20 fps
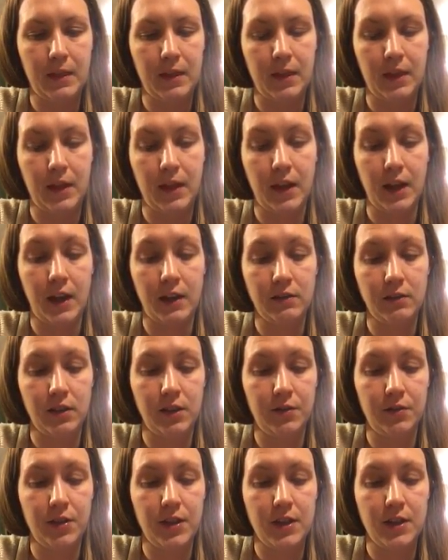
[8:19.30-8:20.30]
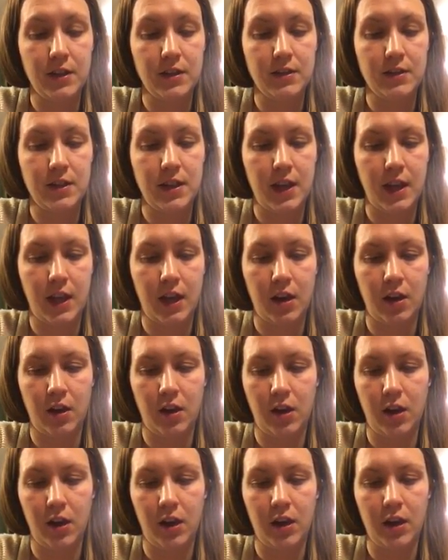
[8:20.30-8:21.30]
Again, I love these. They
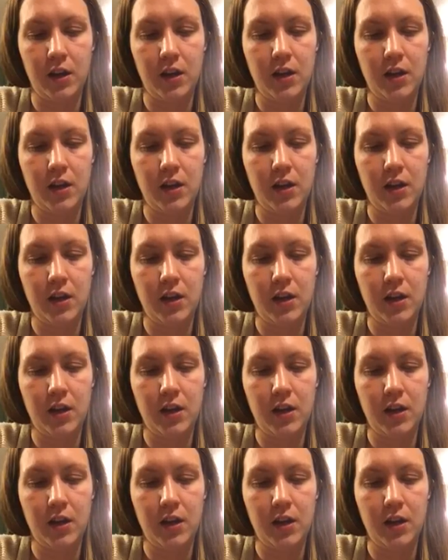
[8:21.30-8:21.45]
are